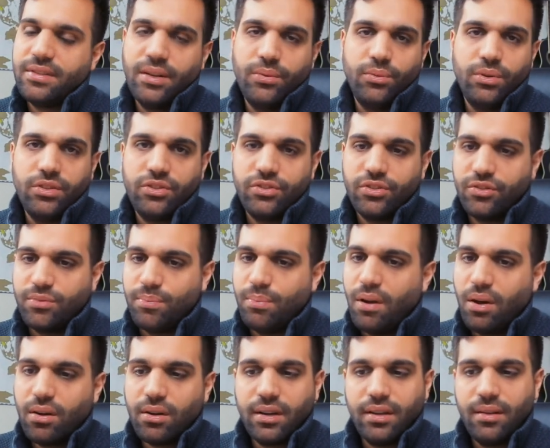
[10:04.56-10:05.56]
they will just
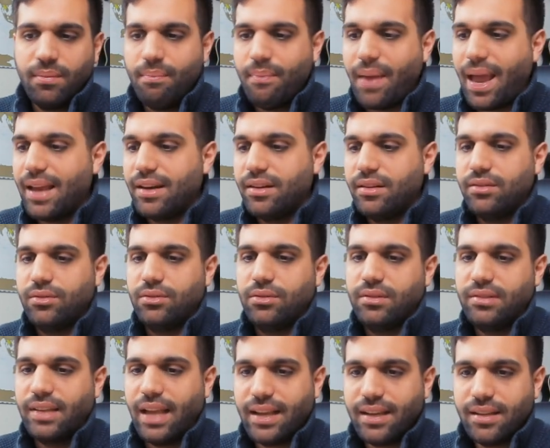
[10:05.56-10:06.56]
block it, ban it,
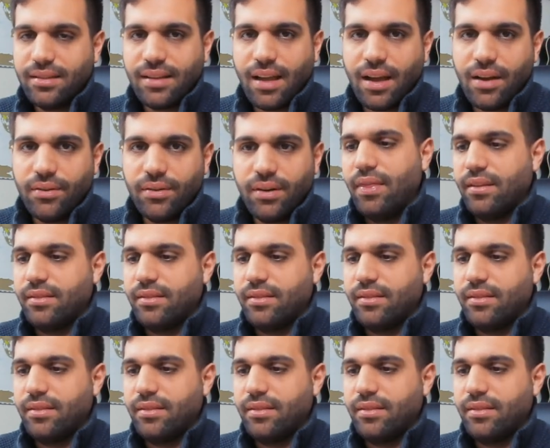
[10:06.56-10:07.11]
or take it down.